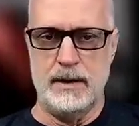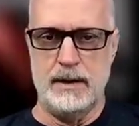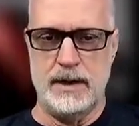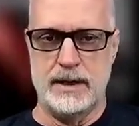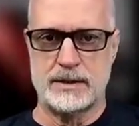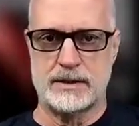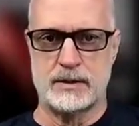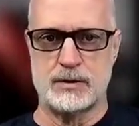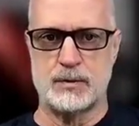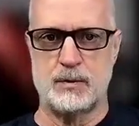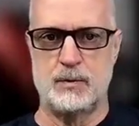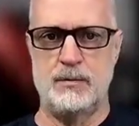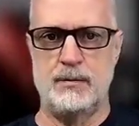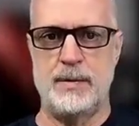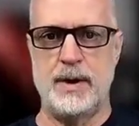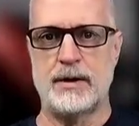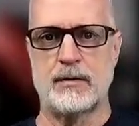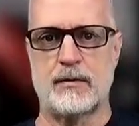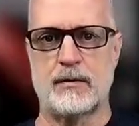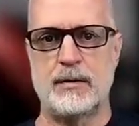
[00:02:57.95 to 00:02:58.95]
as there's
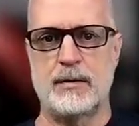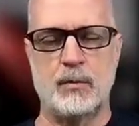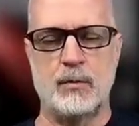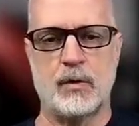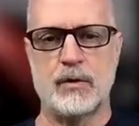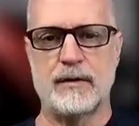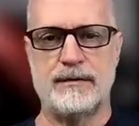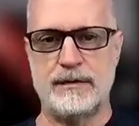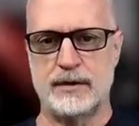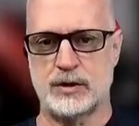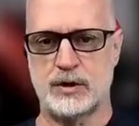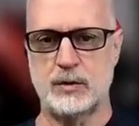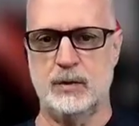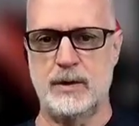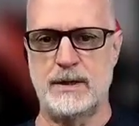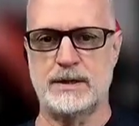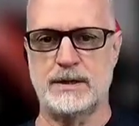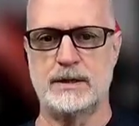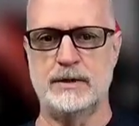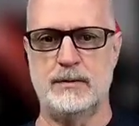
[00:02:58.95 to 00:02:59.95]
better and more efficient
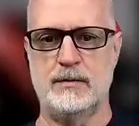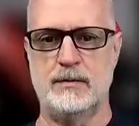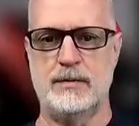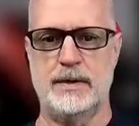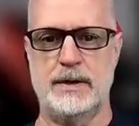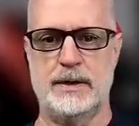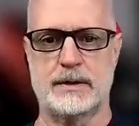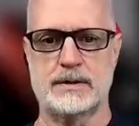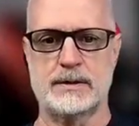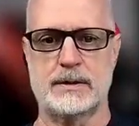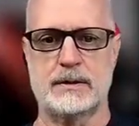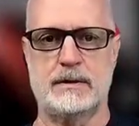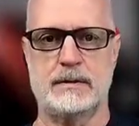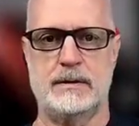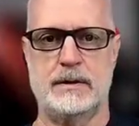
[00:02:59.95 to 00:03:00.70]
ways to do things.